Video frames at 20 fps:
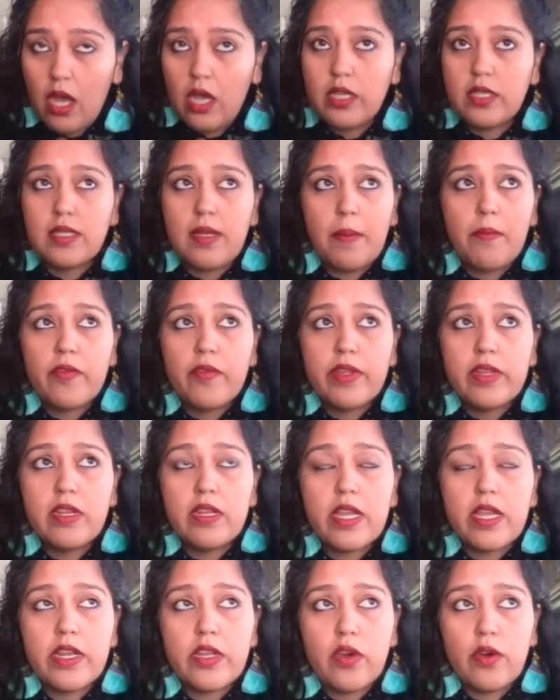
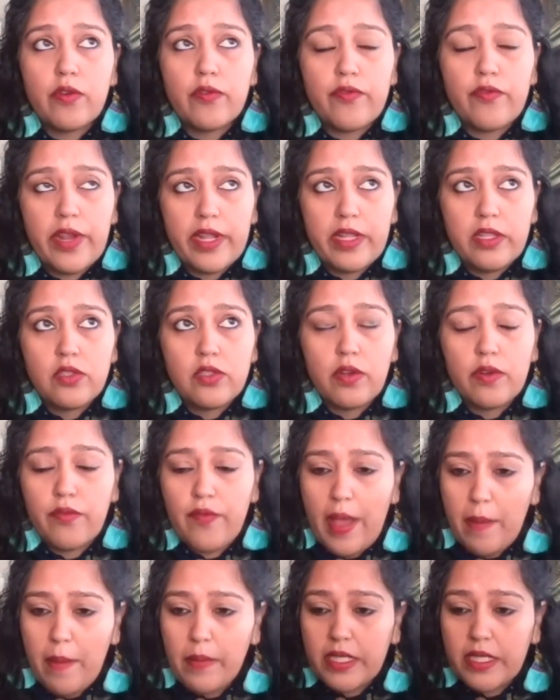Someone in your friends or
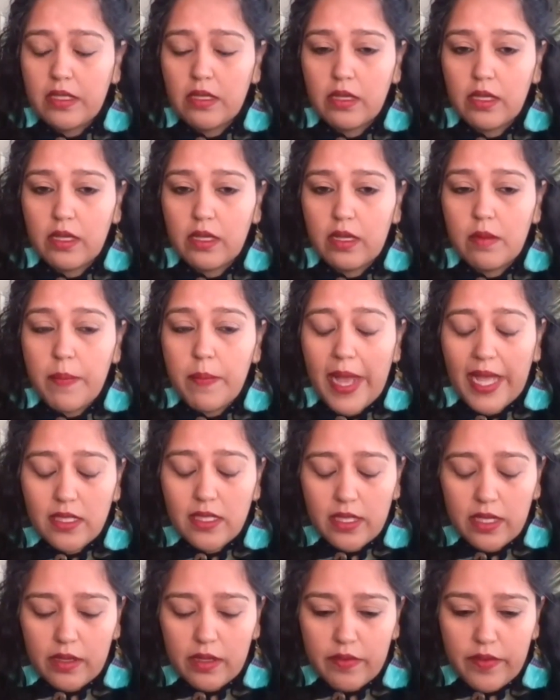family circle
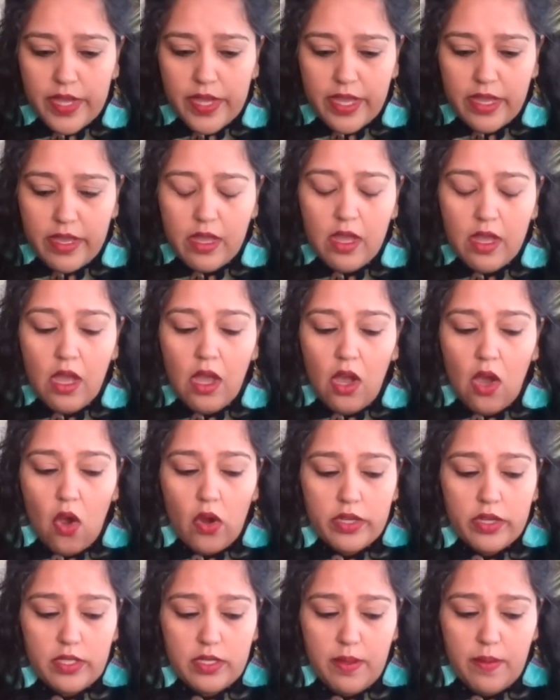passing away,
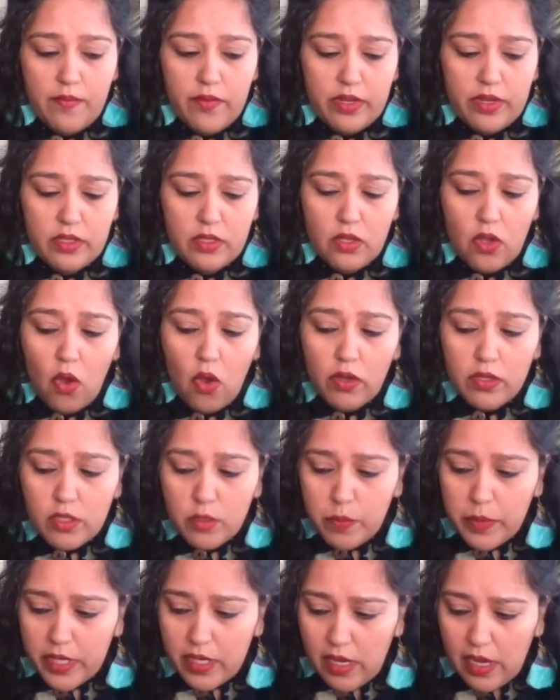or someone is
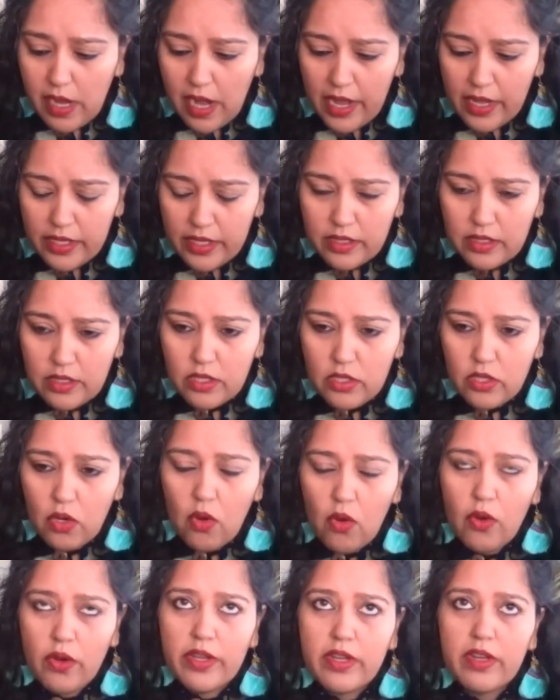hospitalized,
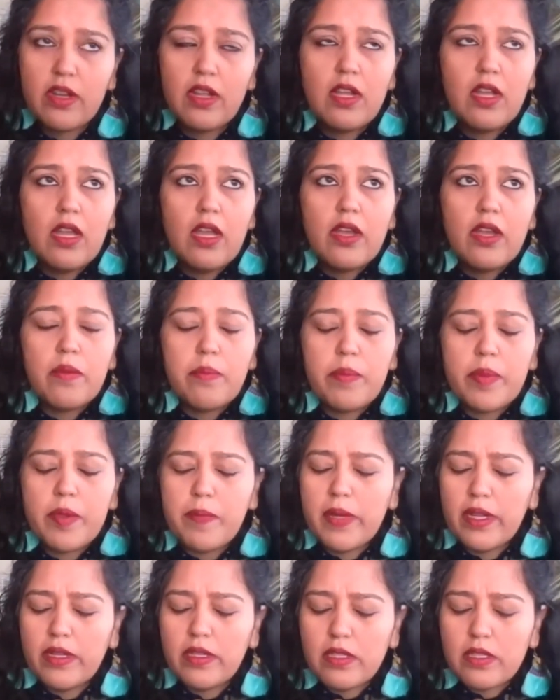or
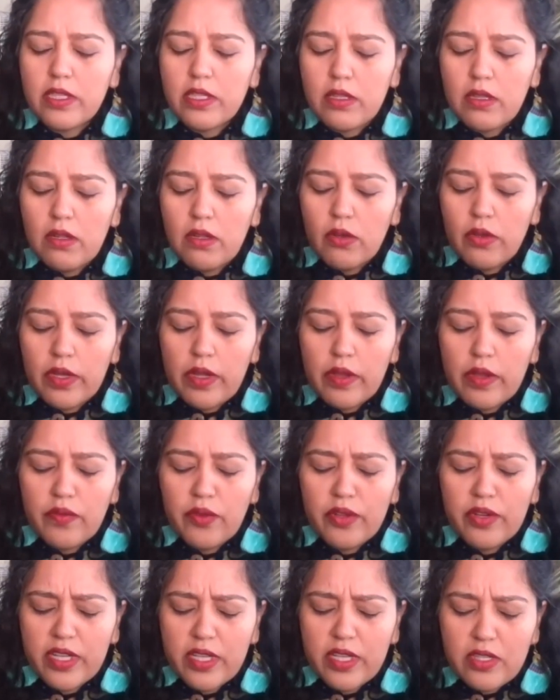people are just looking
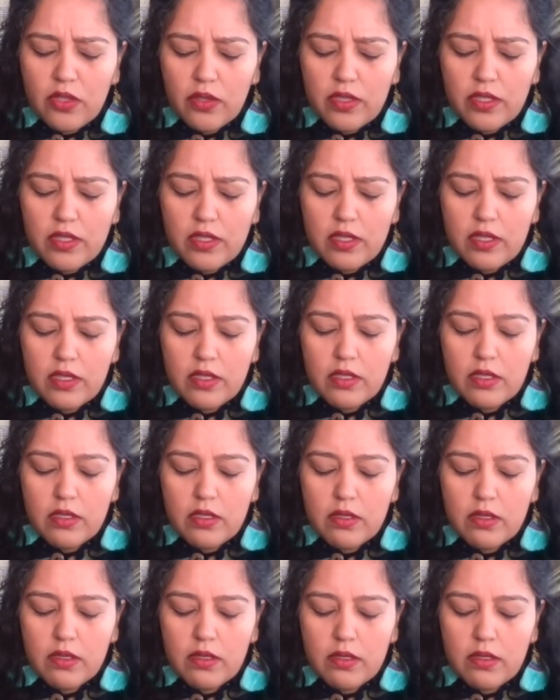for
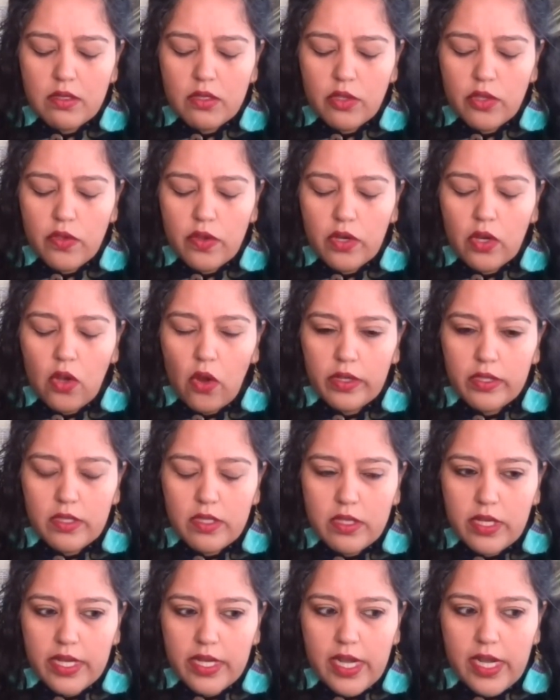resources. So you're
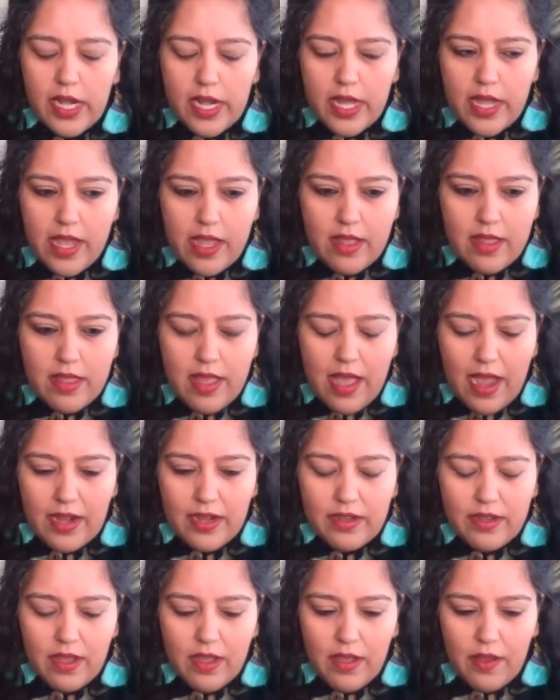constantly in
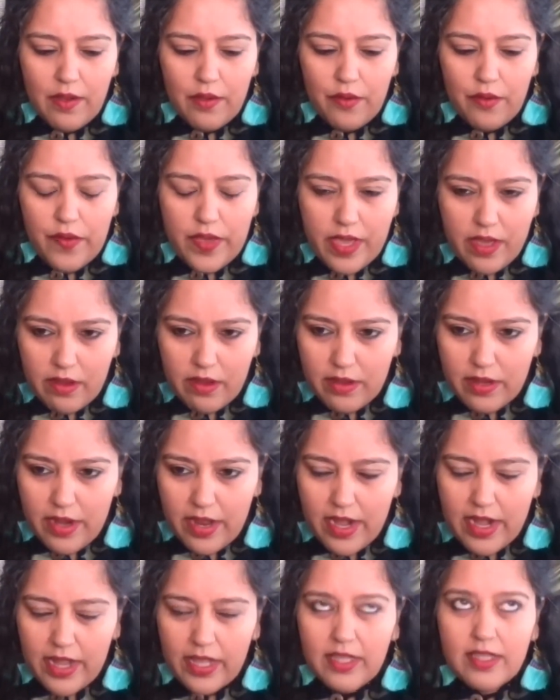that fear
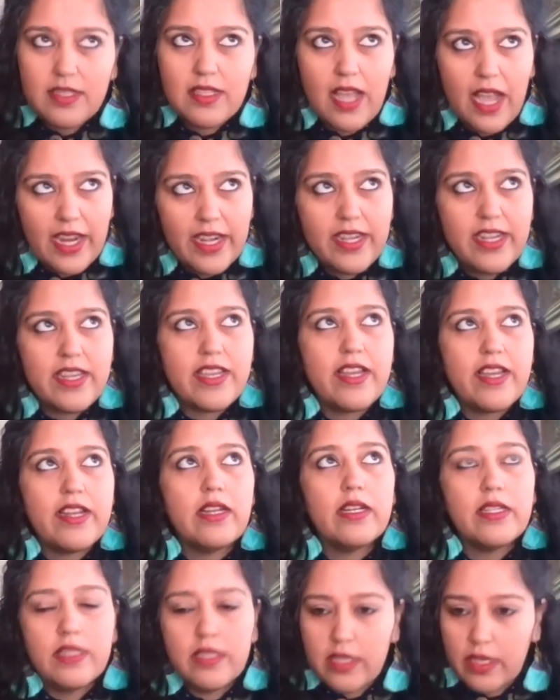and anxiety and
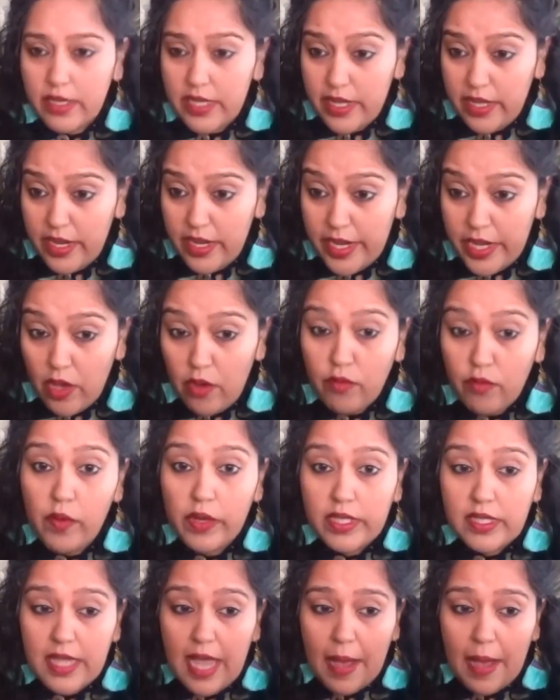uncertainty of
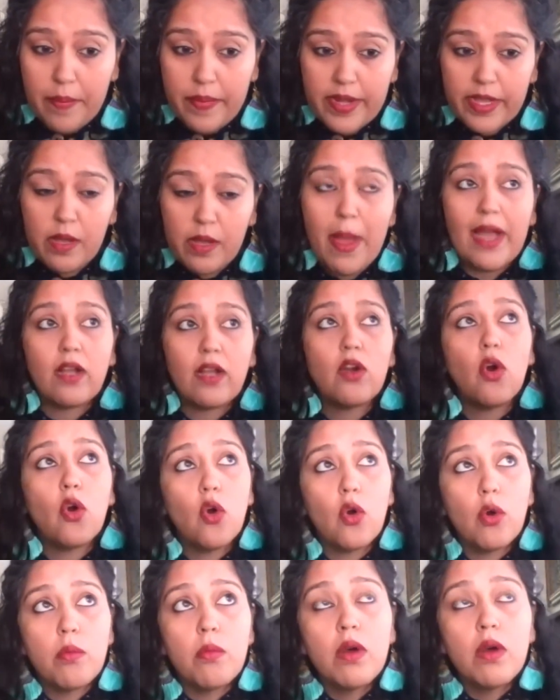what's happening back
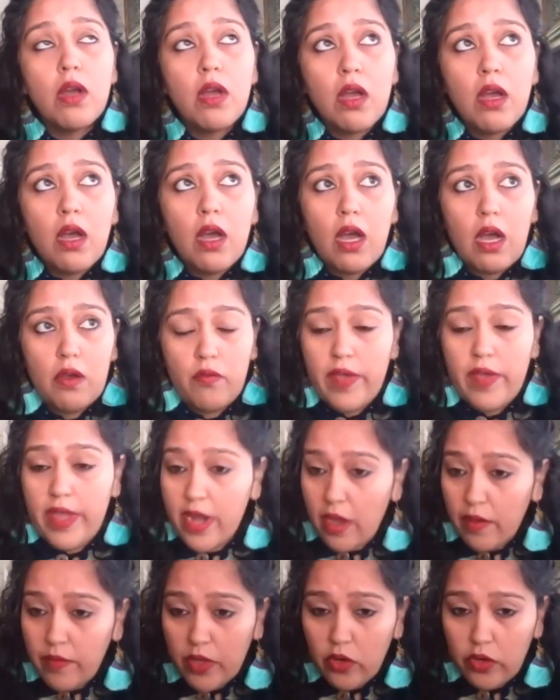home. When
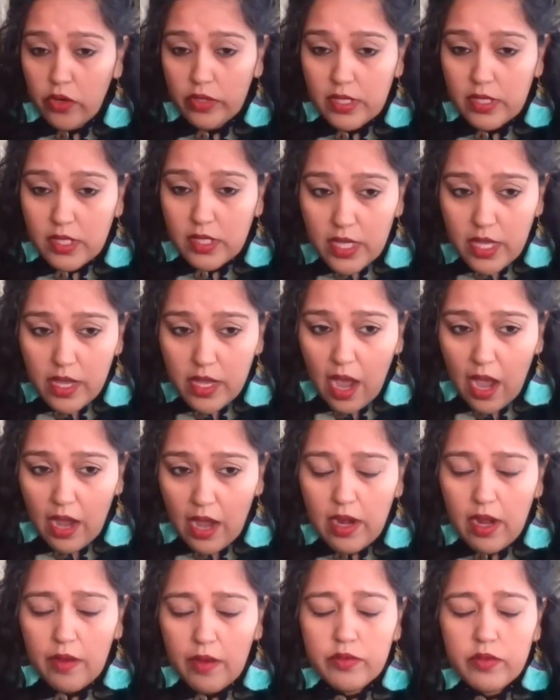are we going to see our
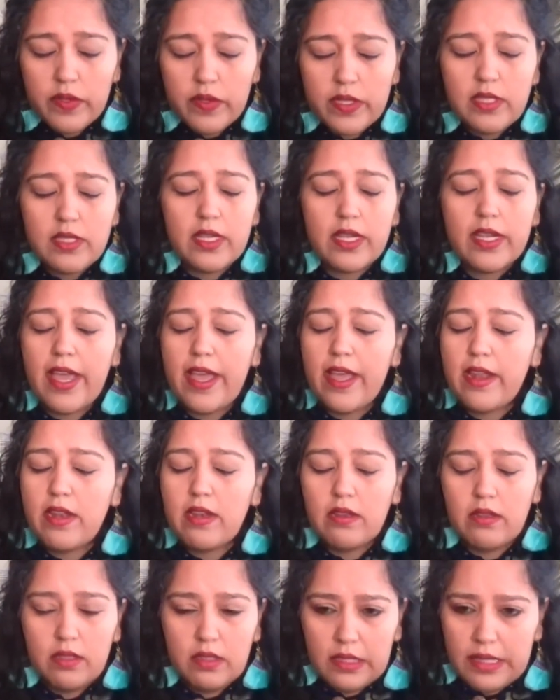loved ones
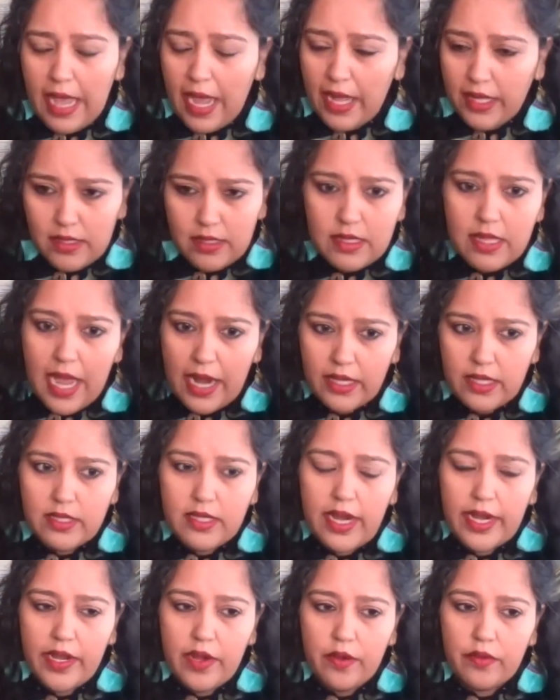again? That's that
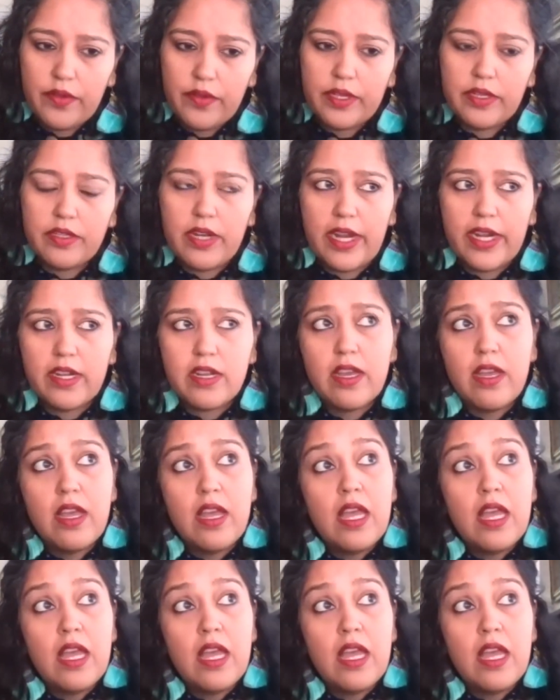side of it, right?